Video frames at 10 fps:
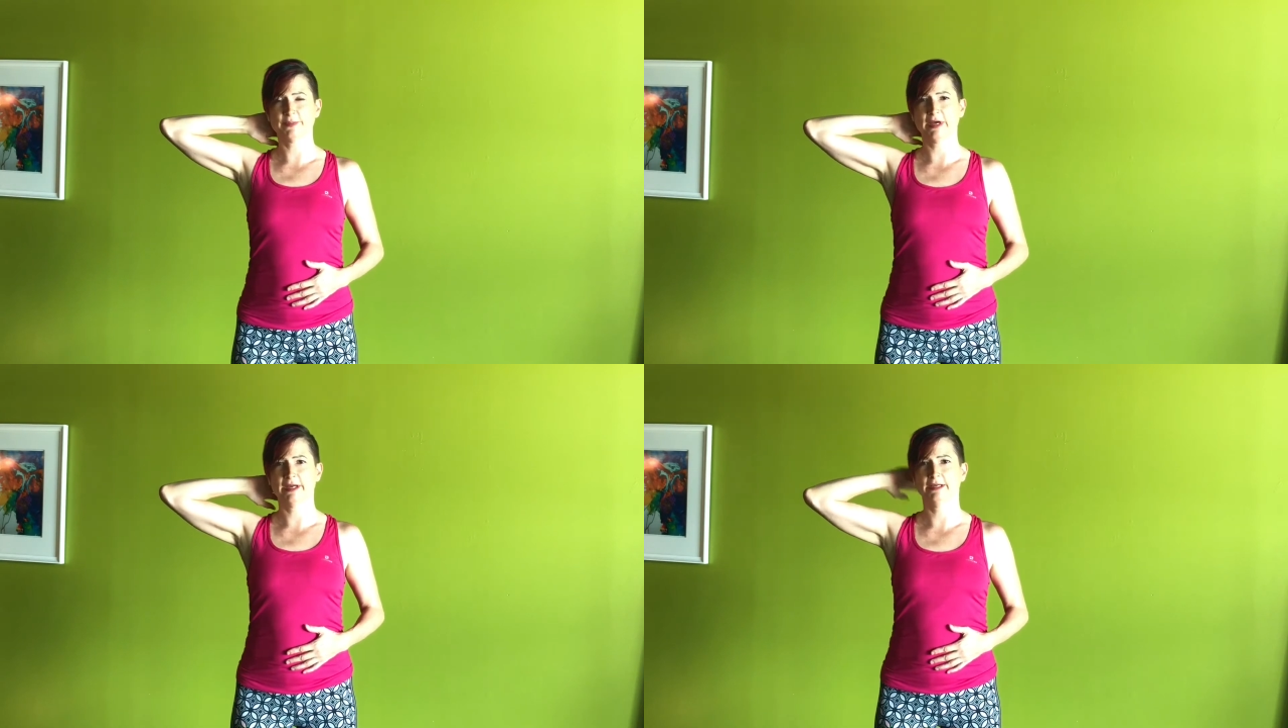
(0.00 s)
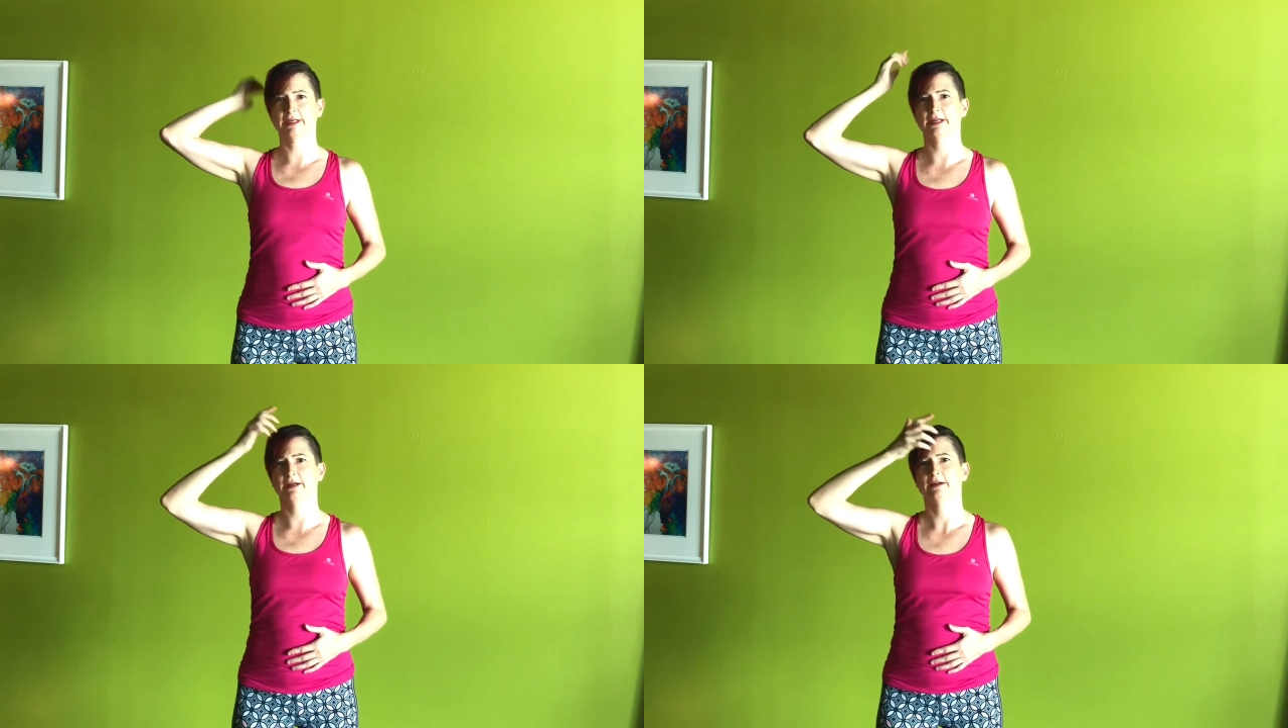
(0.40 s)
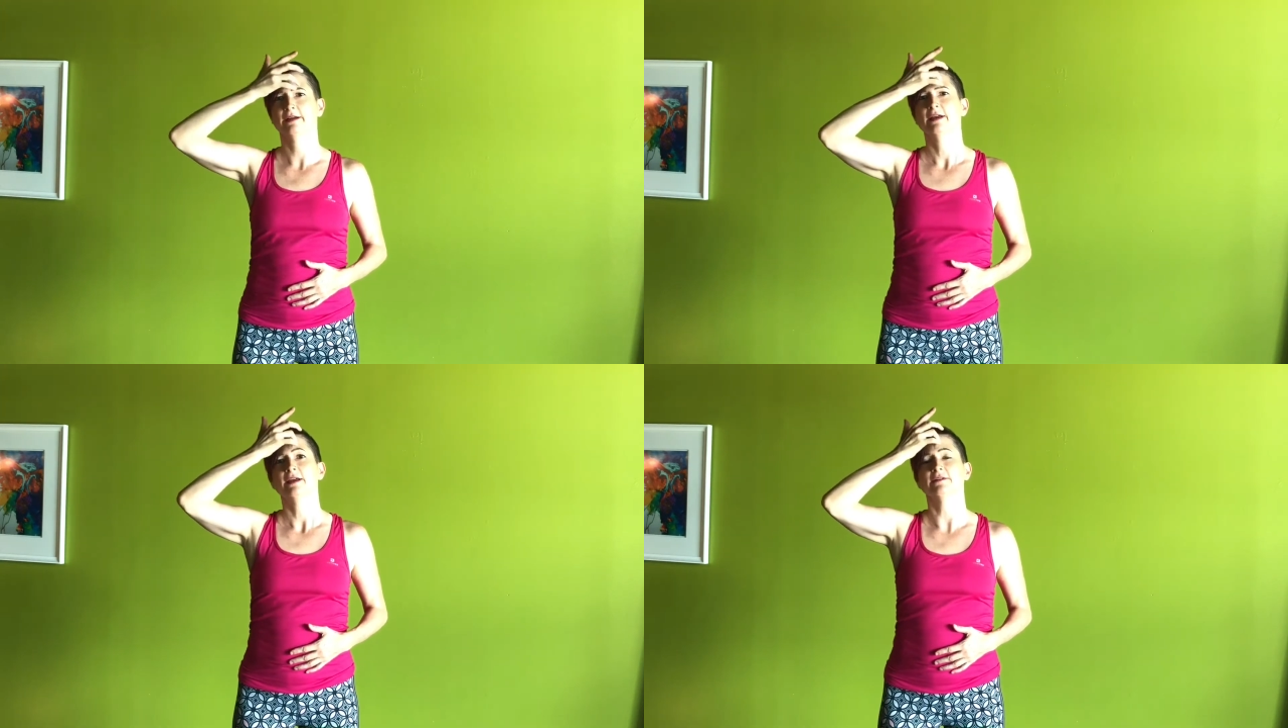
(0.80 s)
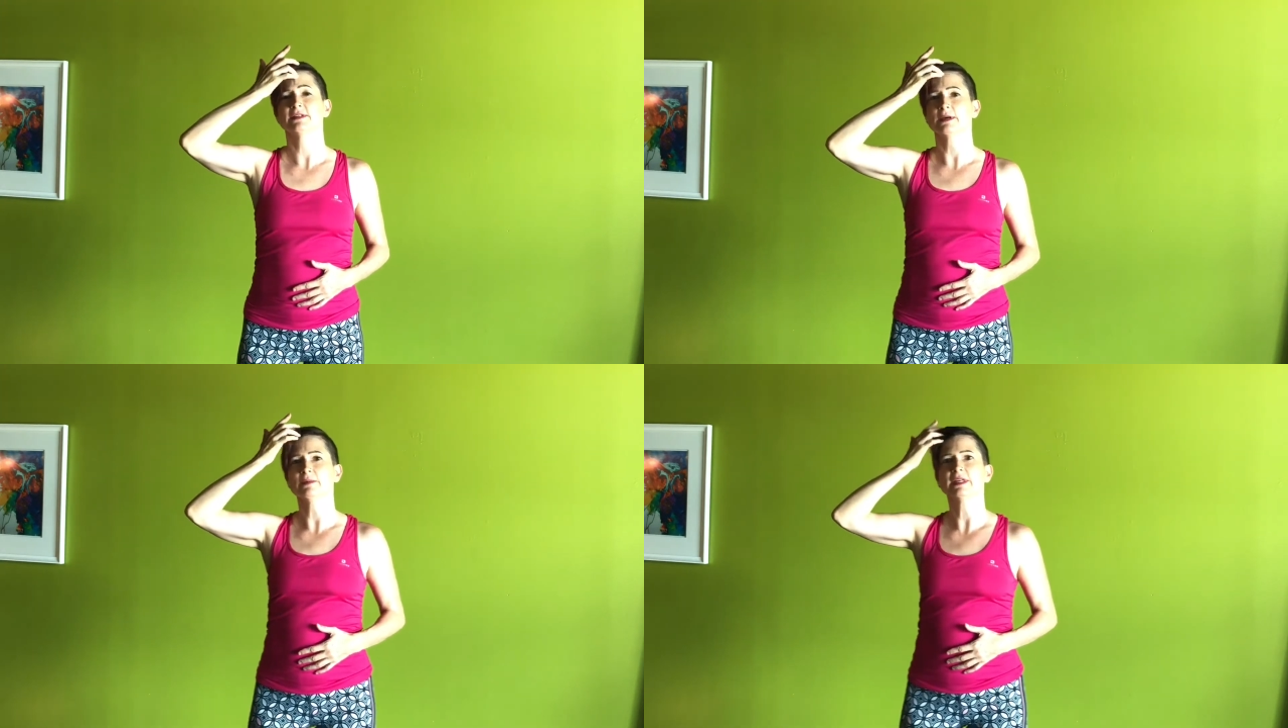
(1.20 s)
spine here, if
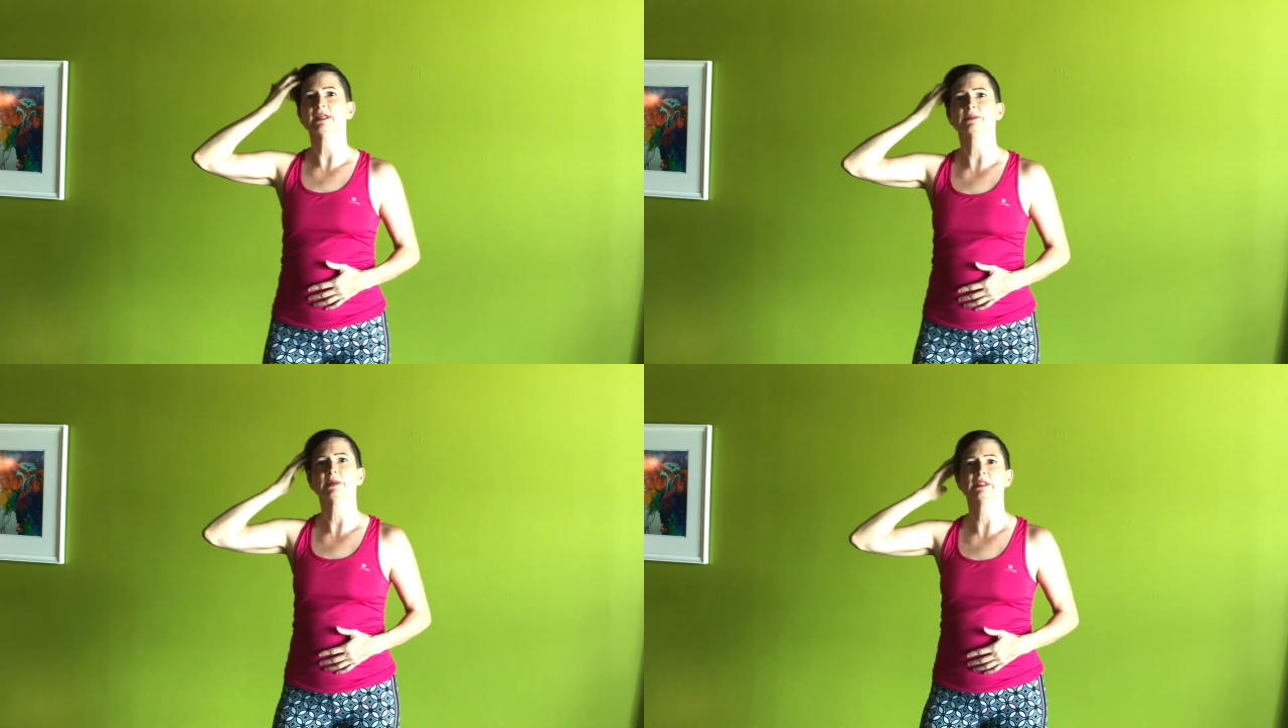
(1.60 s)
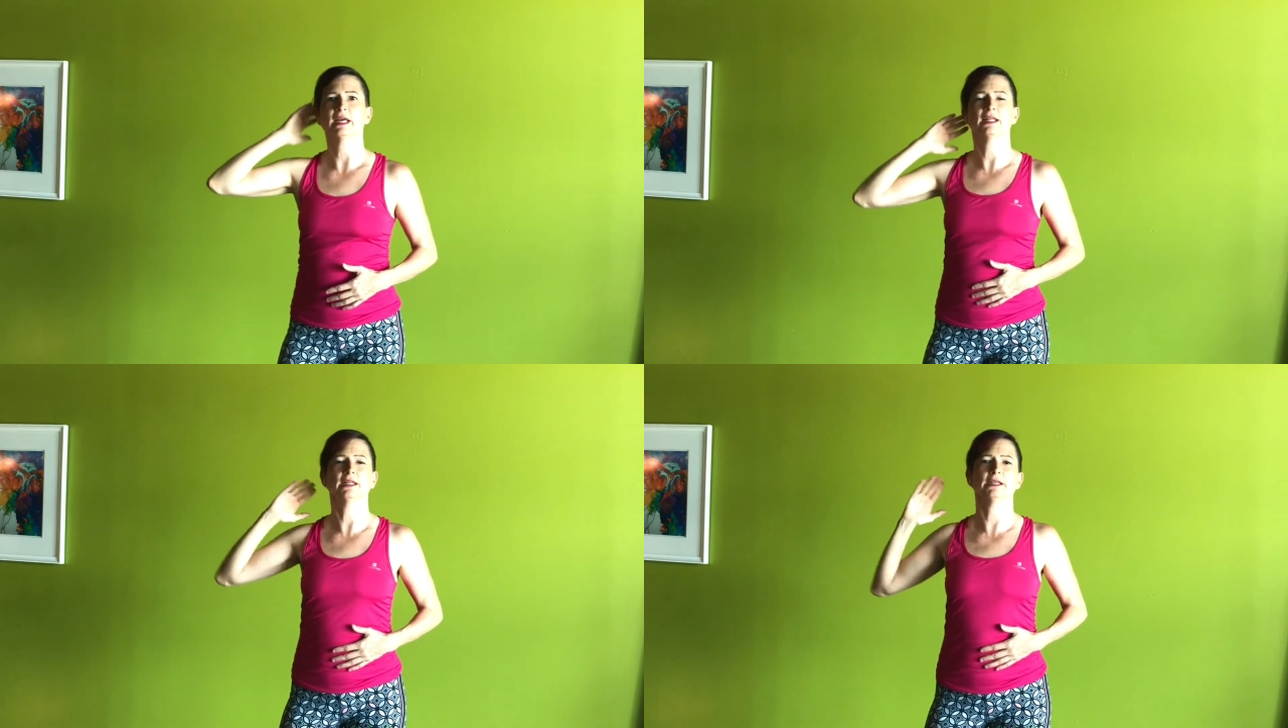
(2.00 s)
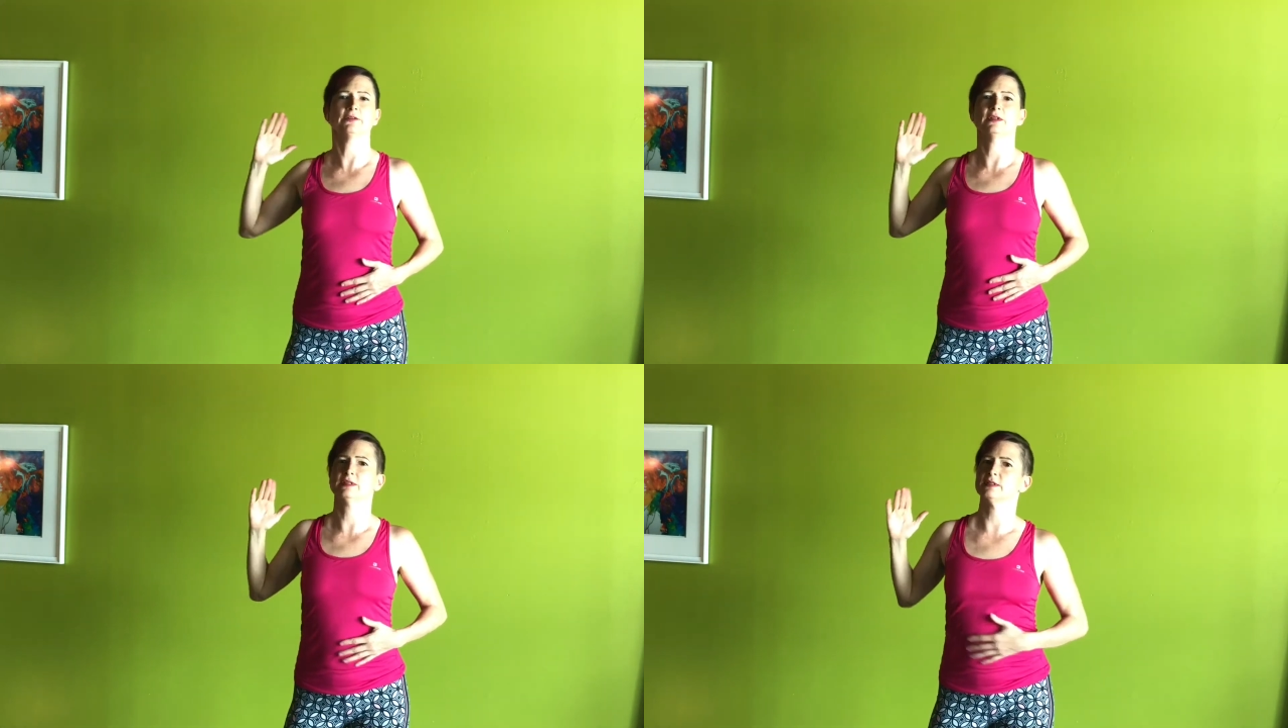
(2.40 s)
somebody has been telling you this